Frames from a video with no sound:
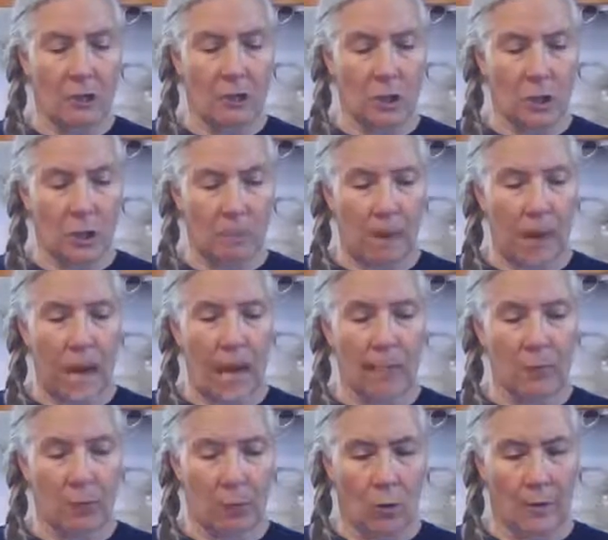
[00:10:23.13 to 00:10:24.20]

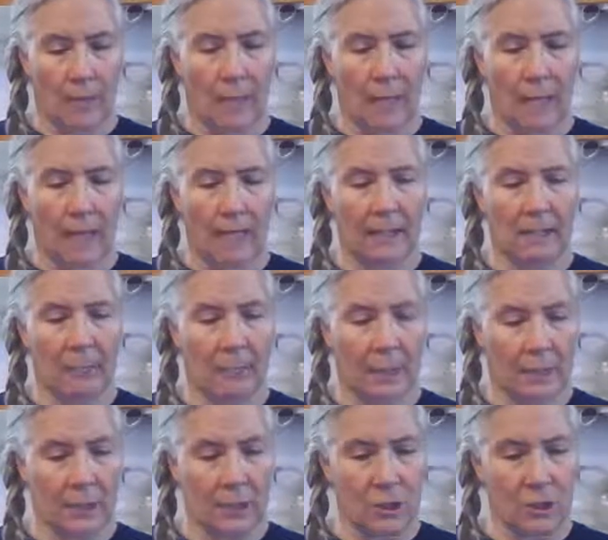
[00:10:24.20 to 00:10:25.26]
Chabad Orthodox
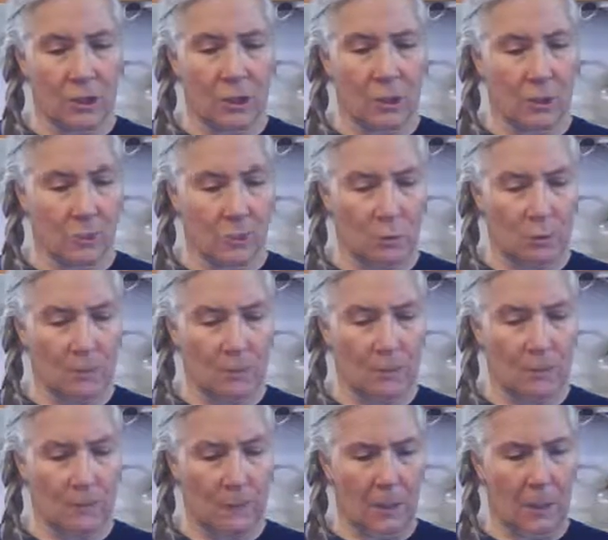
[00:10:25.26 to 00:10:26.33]
religious group in
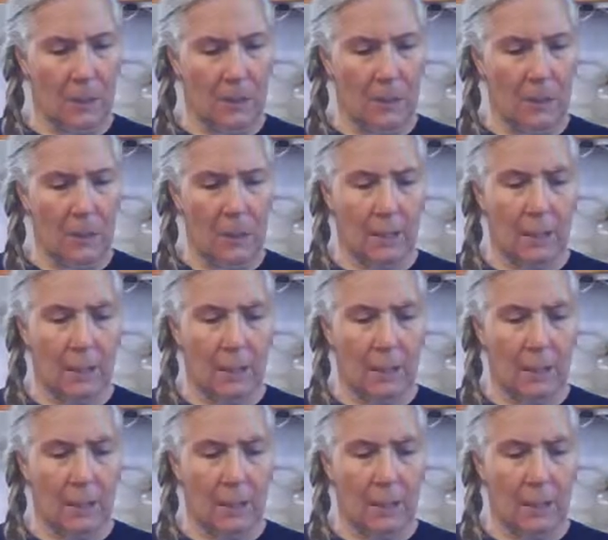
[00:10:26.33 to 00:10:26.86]
America.